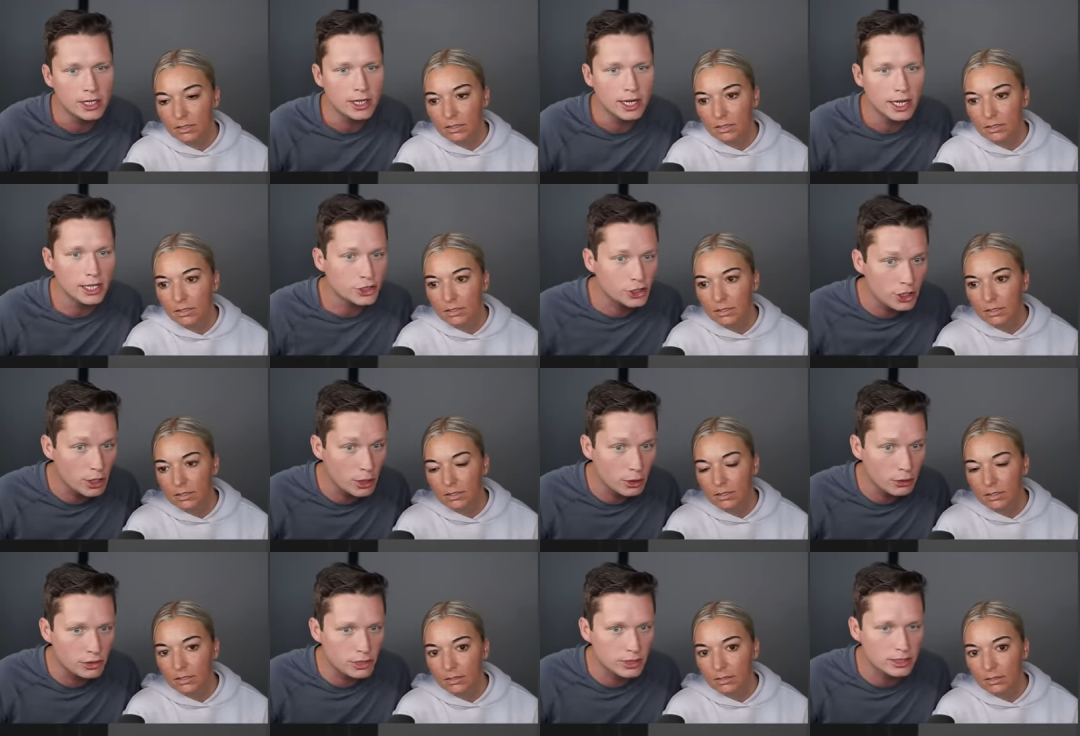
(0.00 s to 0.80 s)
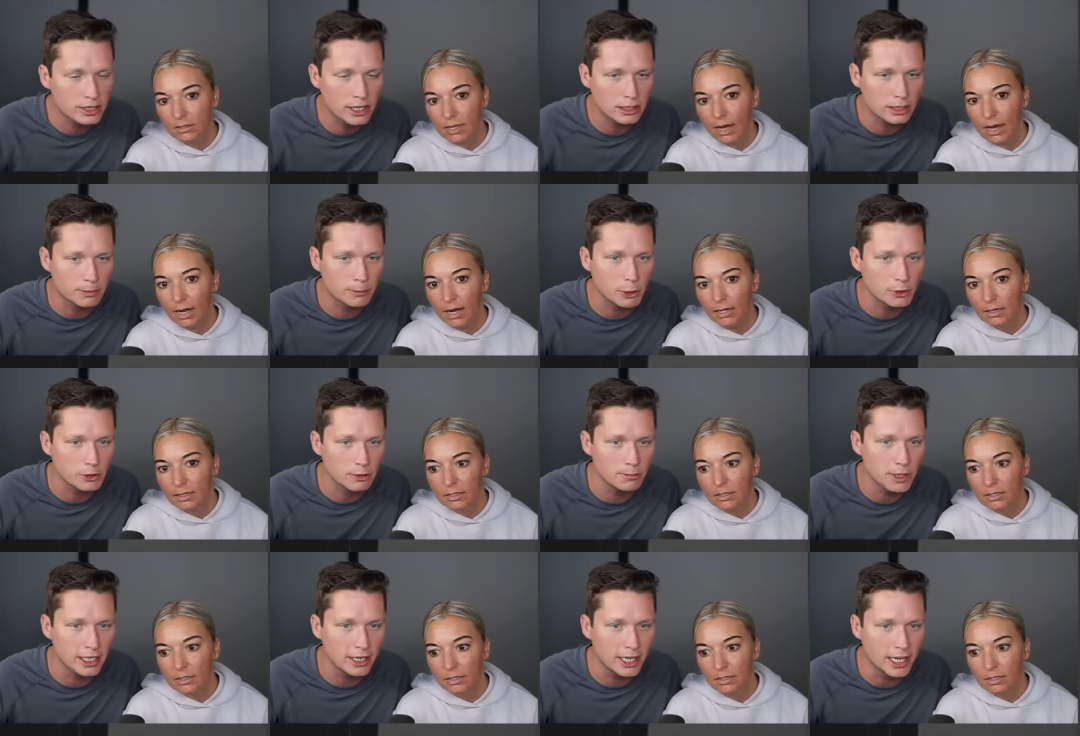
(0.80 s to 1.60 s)
Speaker 1: And she knows she's not yeah. supposed to
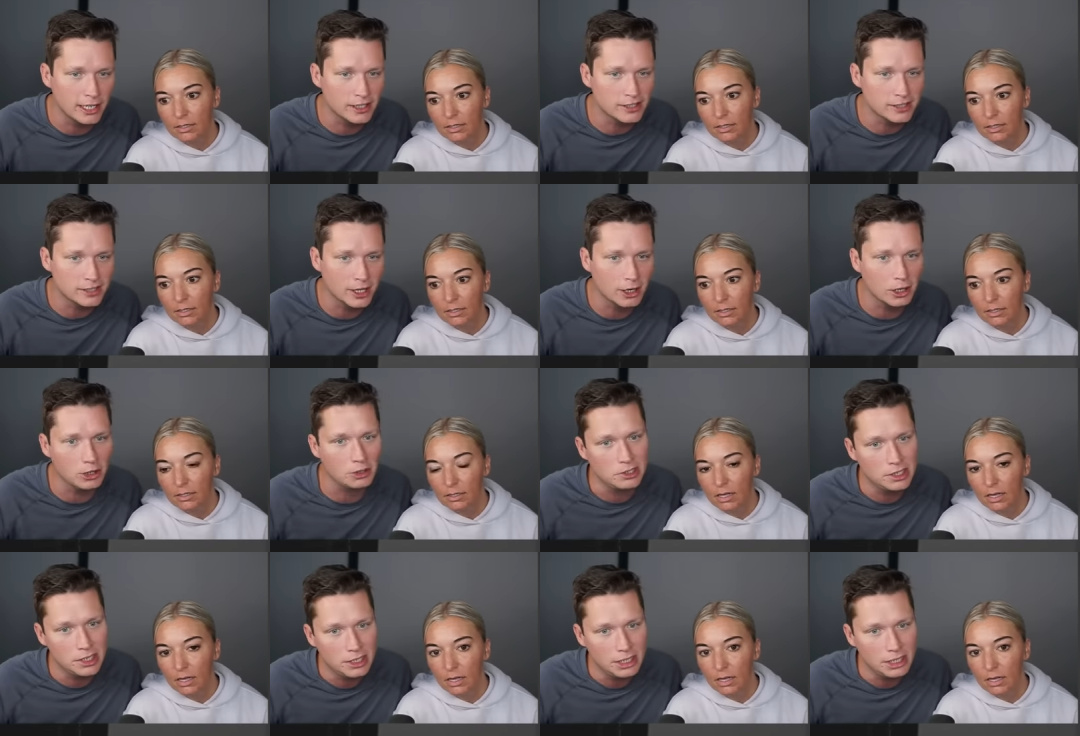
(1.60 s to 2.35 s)
be there. So